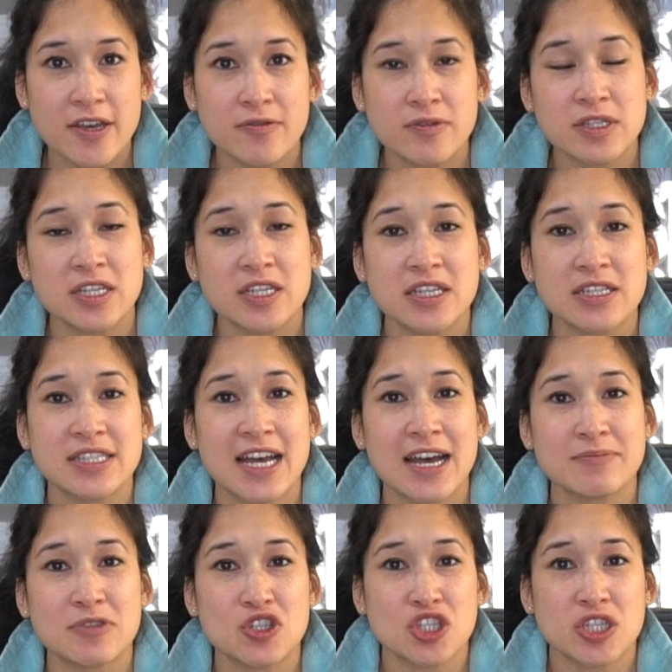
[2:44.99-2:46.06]
It was a good
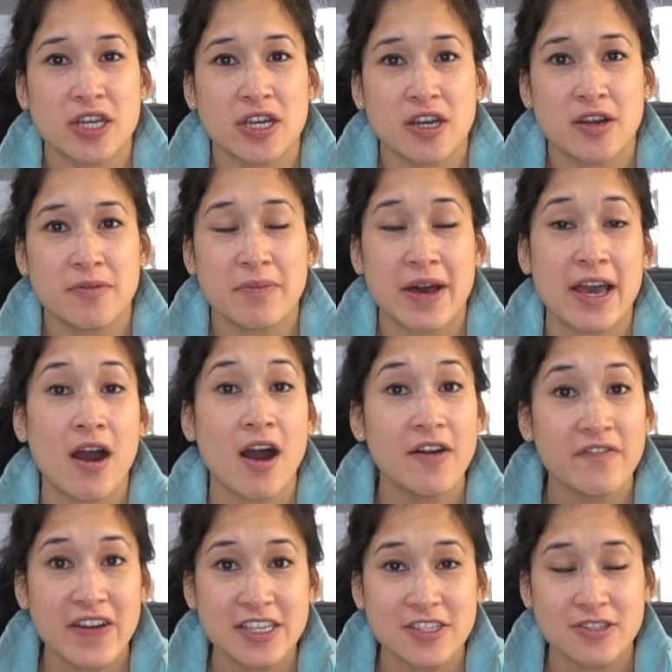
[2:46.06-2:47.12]
time to share my
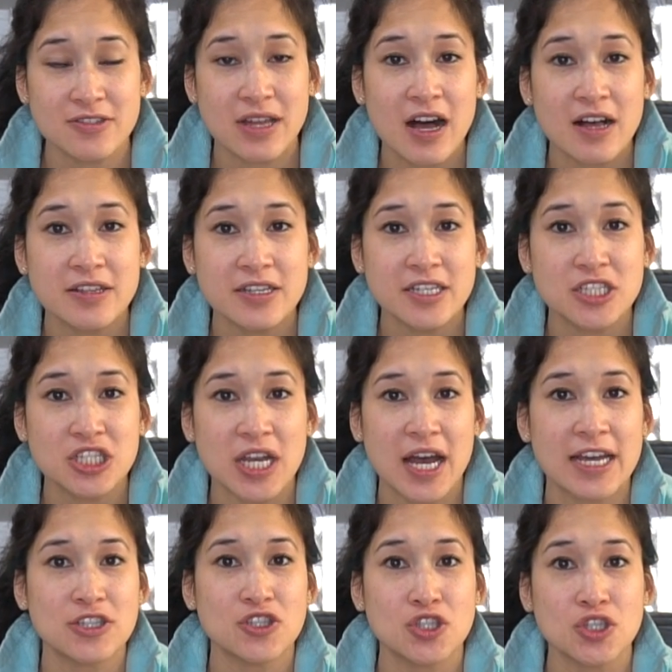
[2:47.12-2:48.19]
off-ice knowledge.
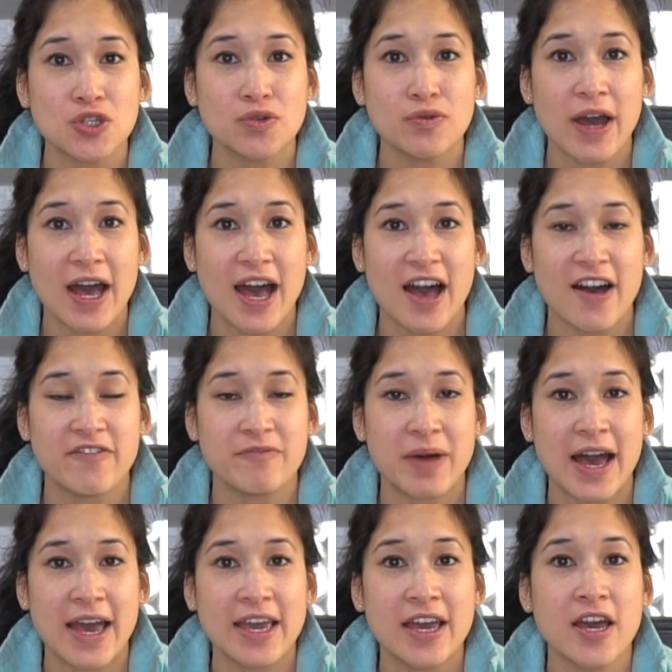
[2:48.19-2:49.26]
I do have
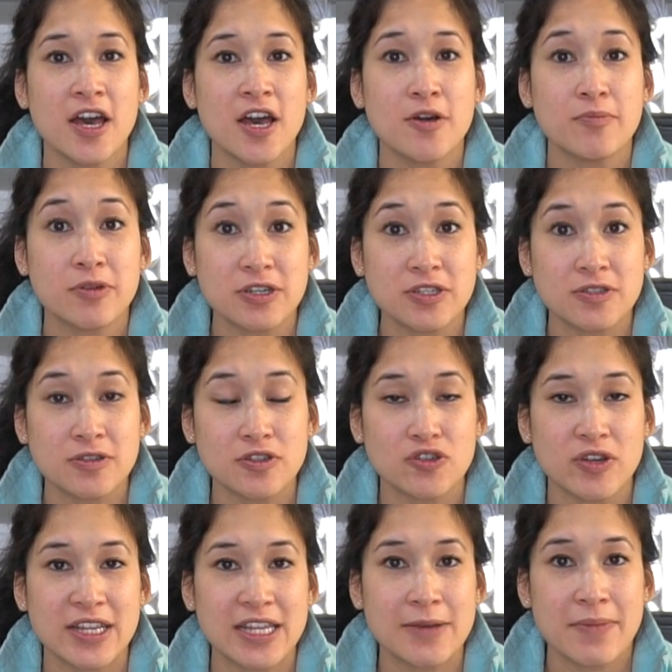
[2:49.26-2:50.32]
my personal
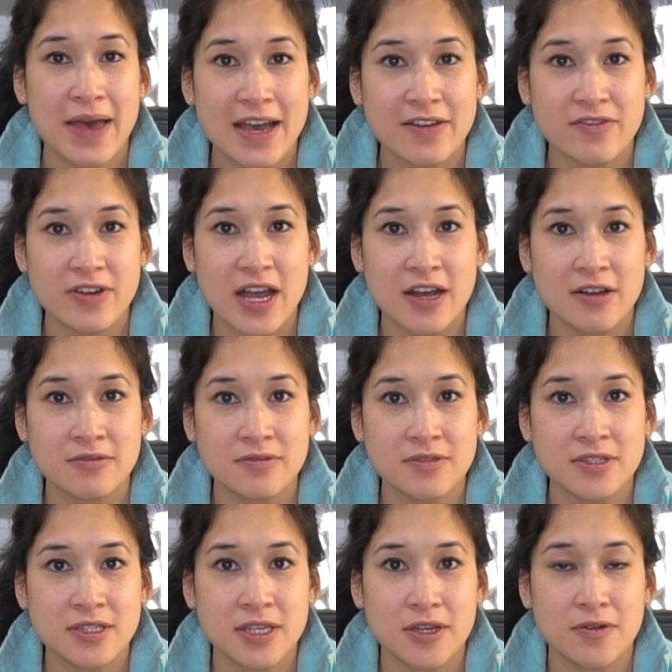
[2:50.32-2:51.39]
training background,
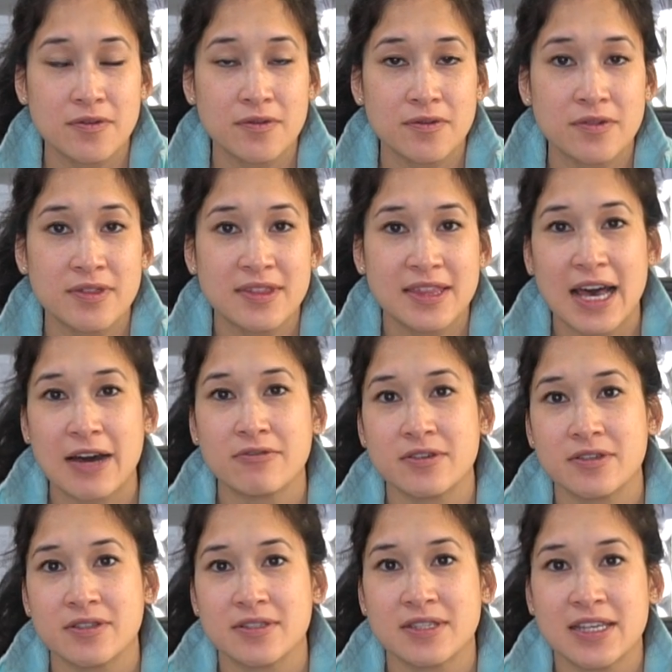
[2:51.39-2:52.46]
so that
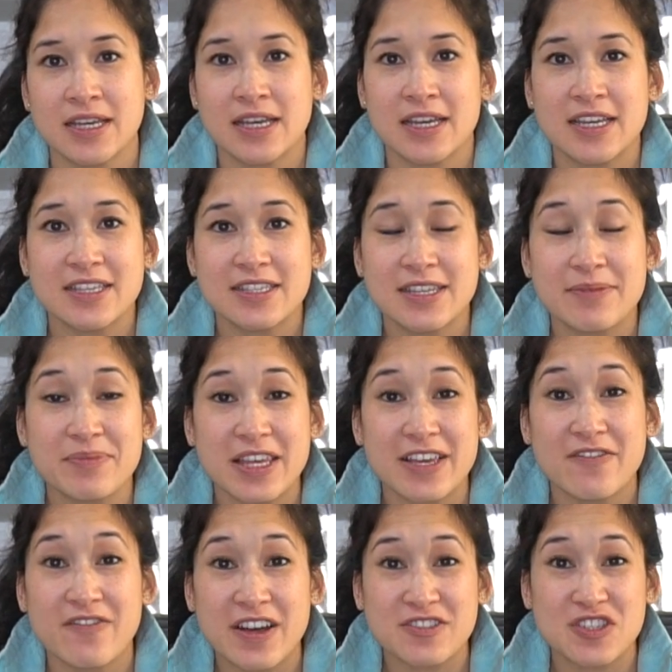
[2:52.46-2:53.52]
was something
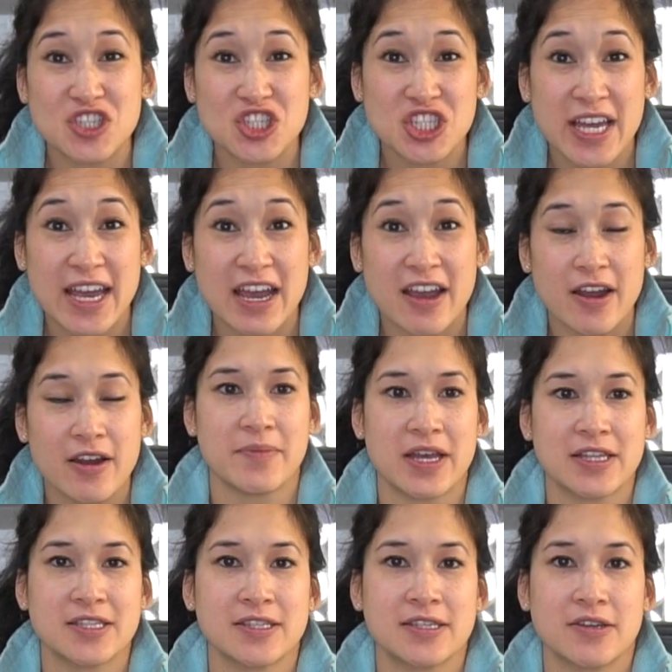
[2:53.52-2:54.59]
fun to share
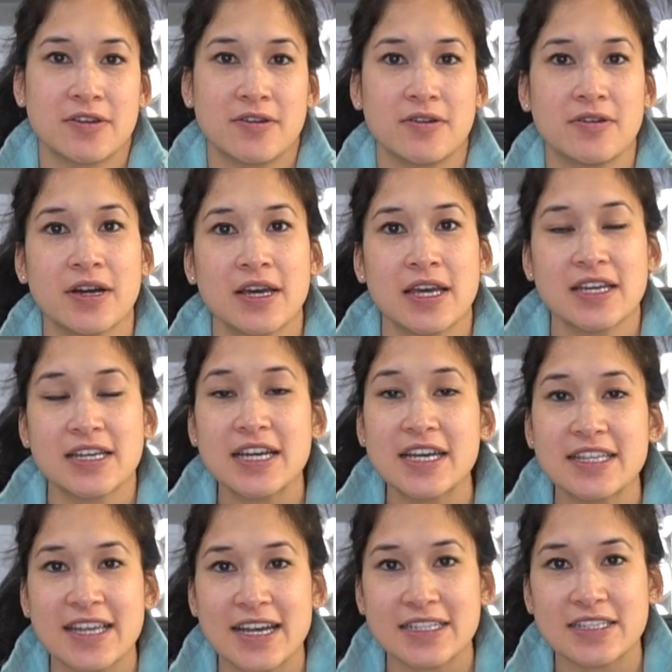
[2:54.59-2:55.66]
and still
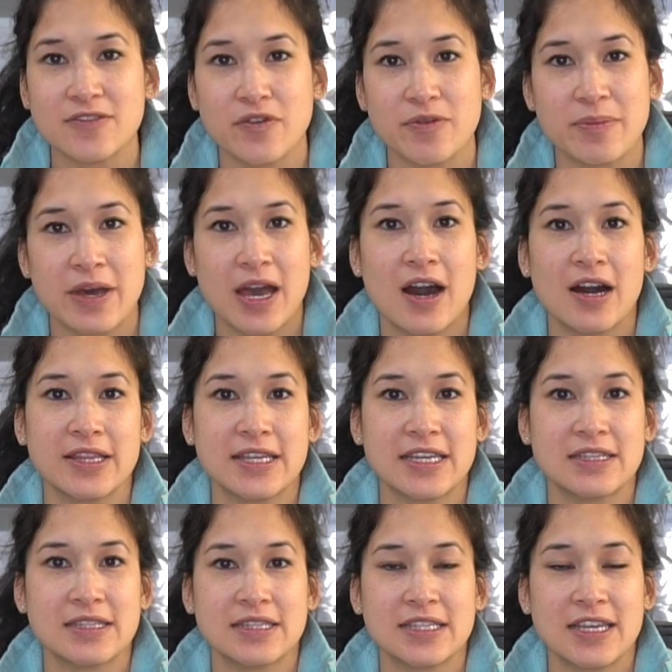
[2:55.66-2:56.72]
connect with my
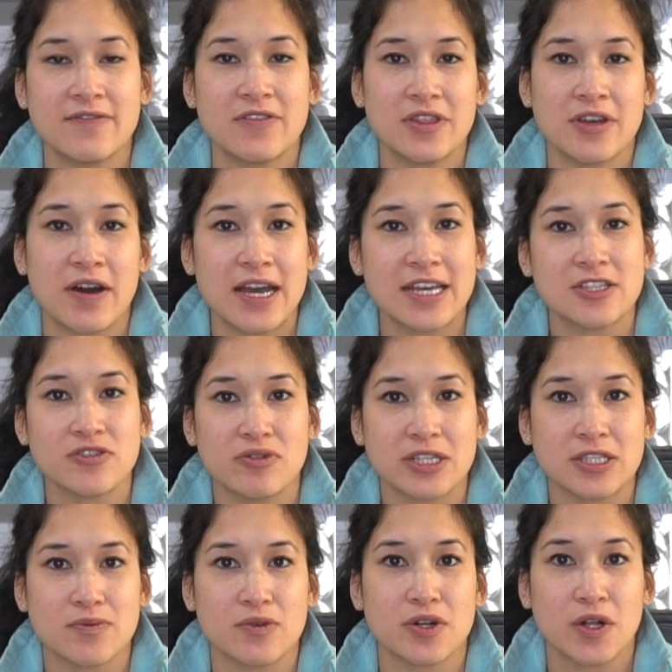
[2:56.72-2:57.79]
audience even though ice
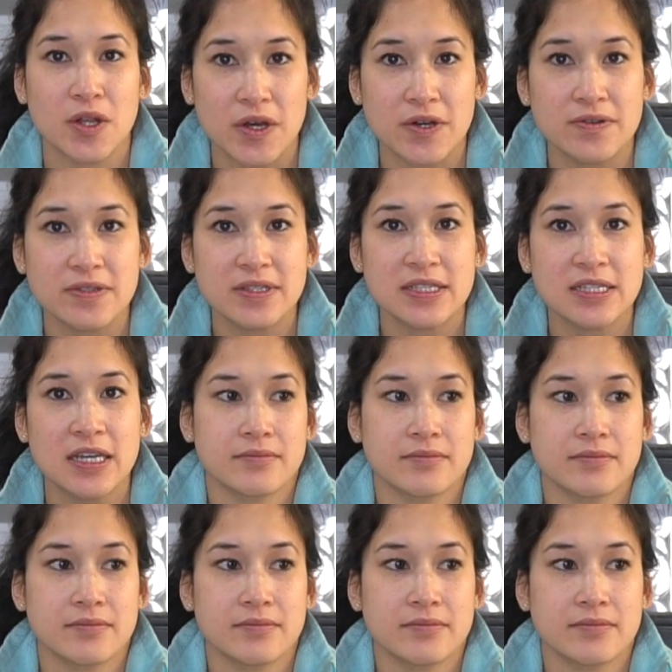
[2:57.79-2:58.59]
rinks were closed.